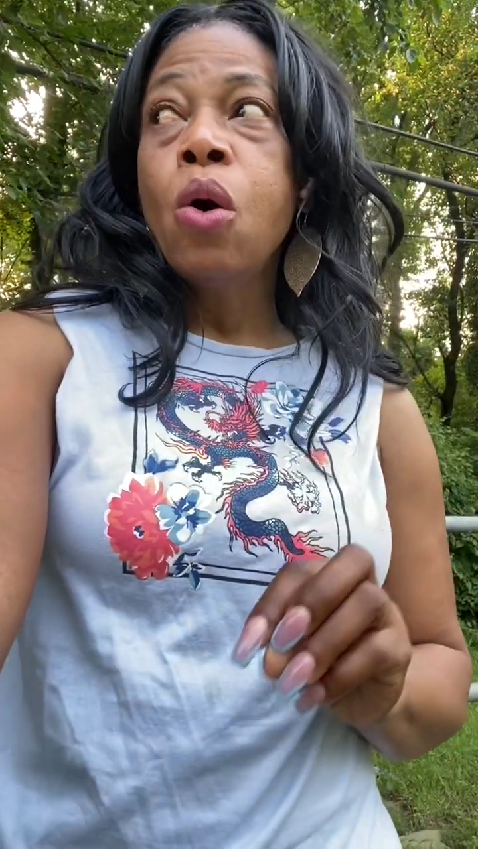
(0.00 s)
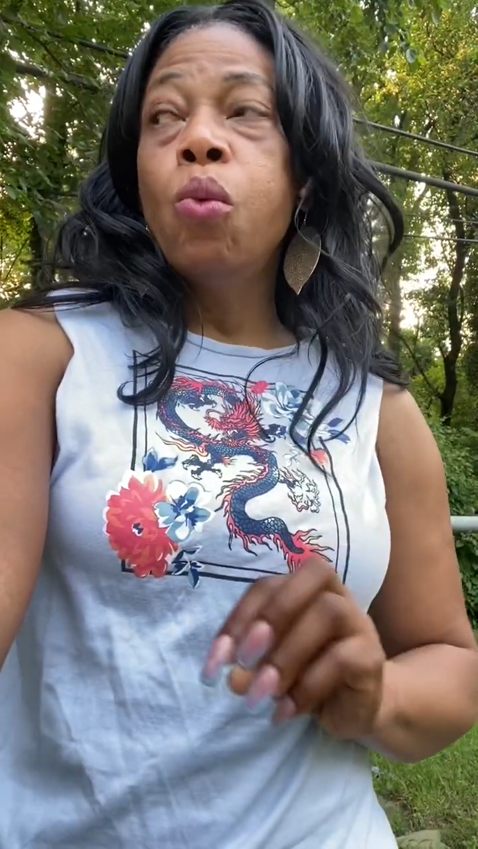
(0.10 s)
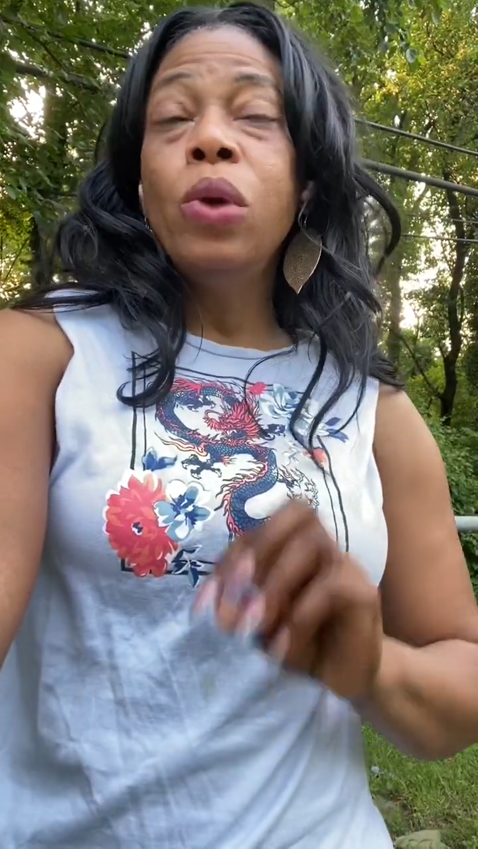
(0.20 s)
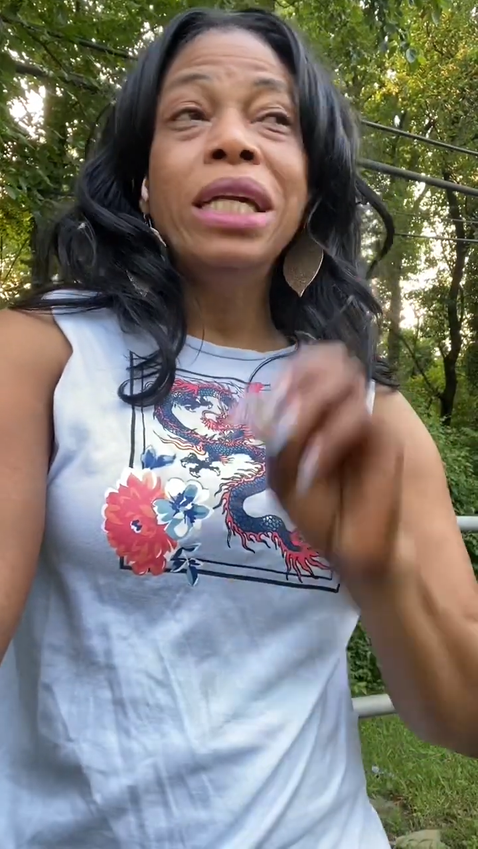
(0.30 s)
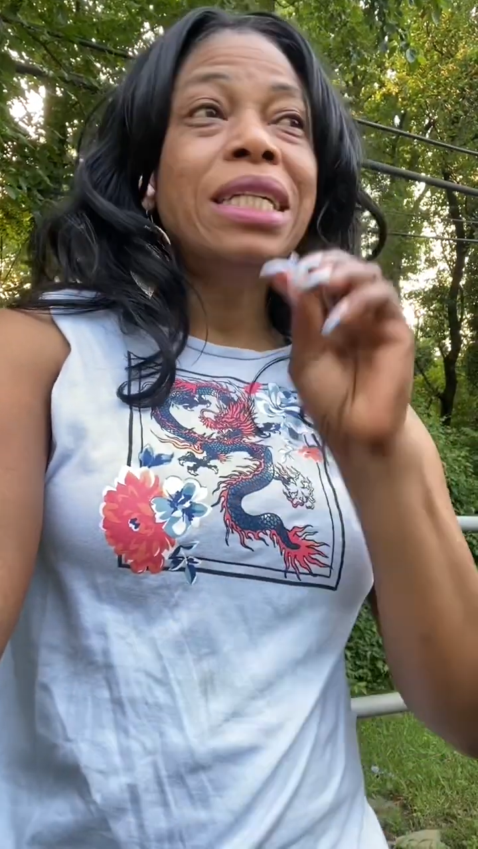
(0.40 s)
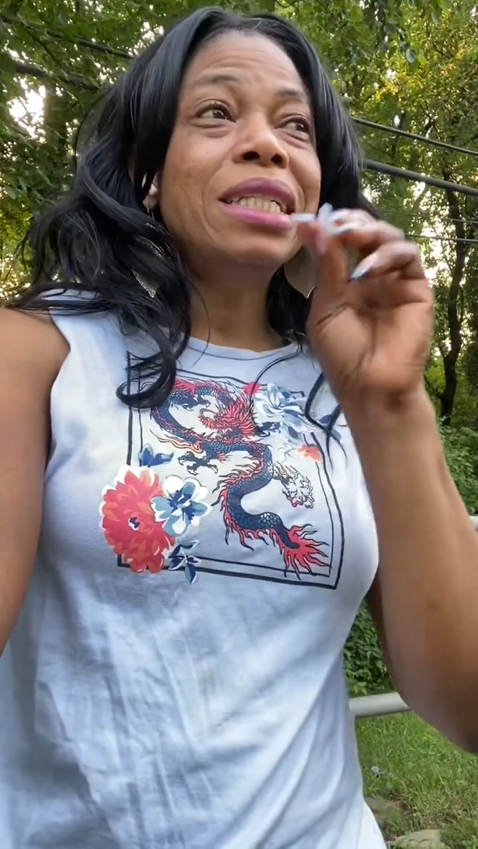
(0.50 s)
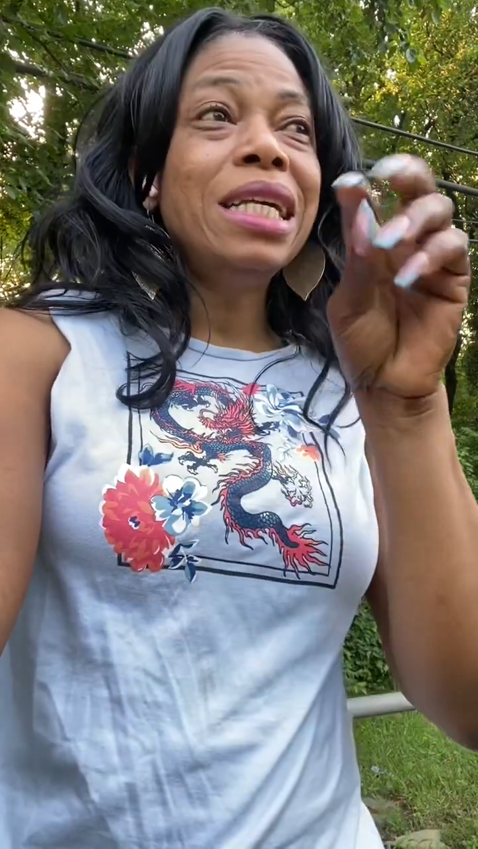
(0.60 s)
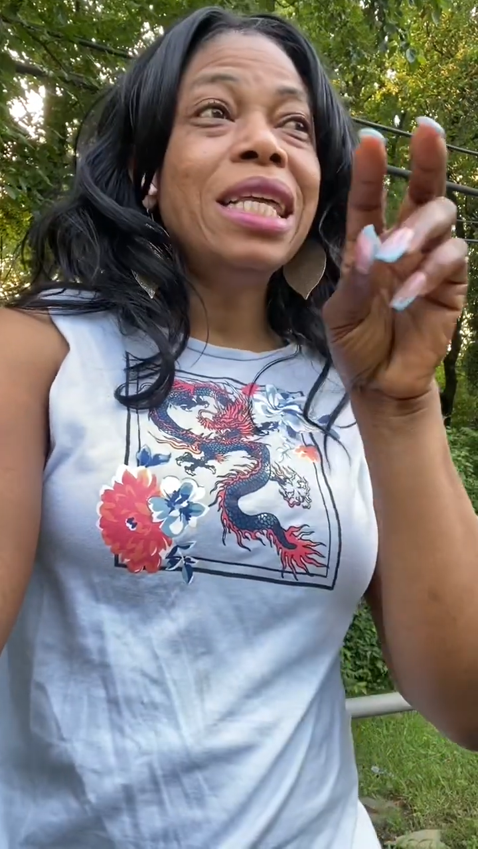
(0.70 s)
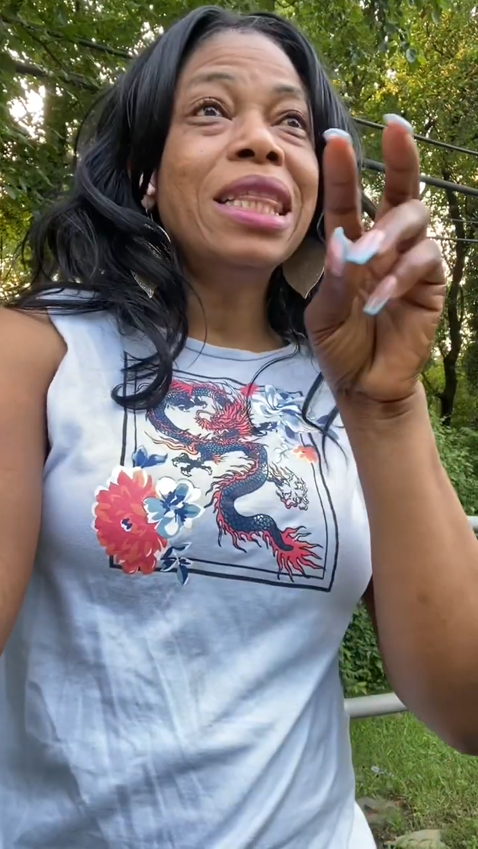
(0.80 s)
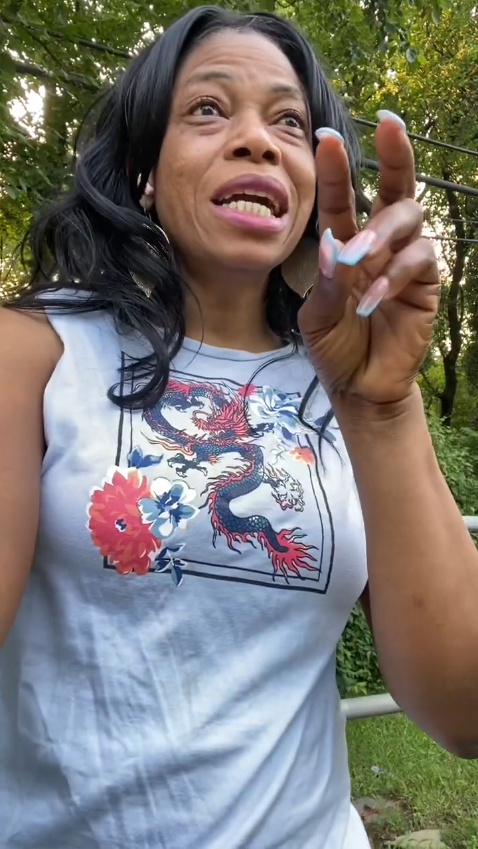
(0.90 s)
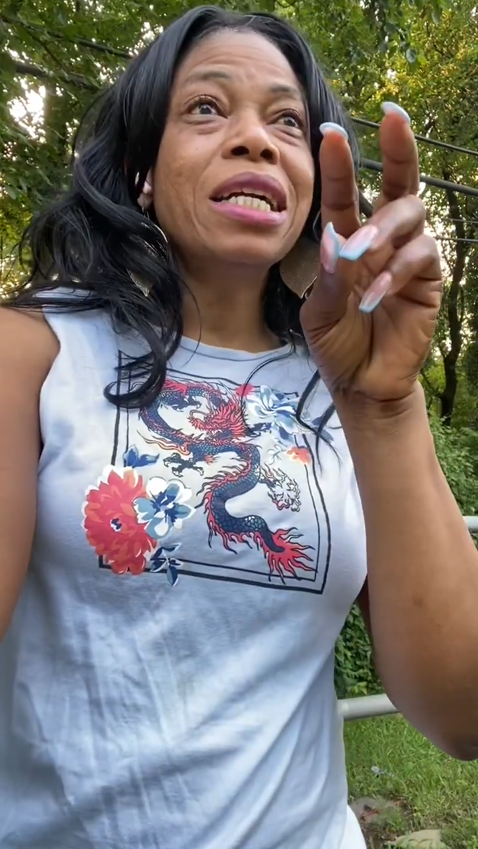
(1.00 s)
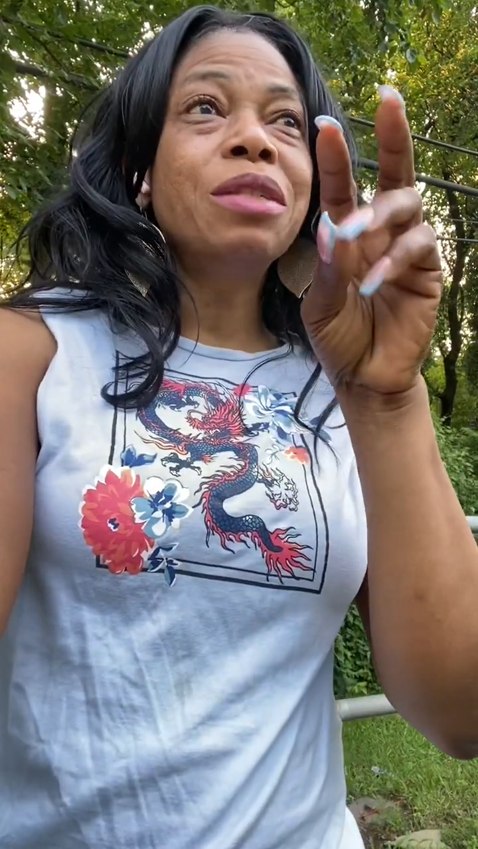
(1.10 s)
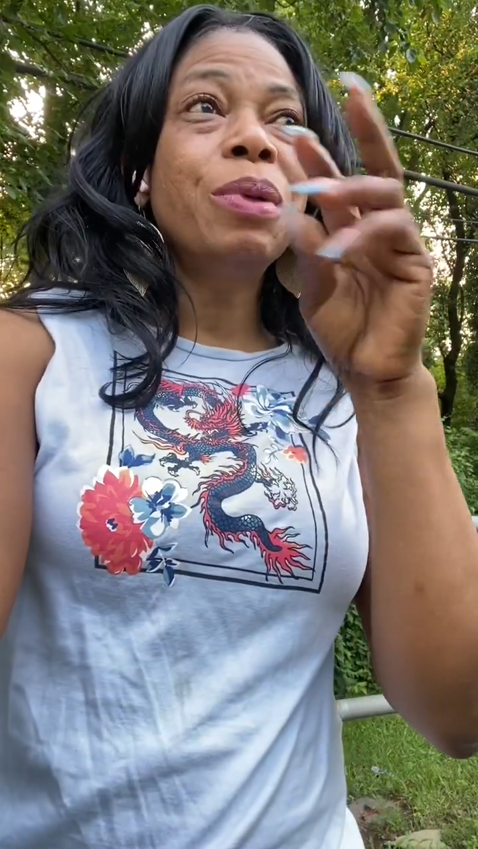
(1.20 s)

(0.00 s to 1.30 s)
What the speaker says: we see things,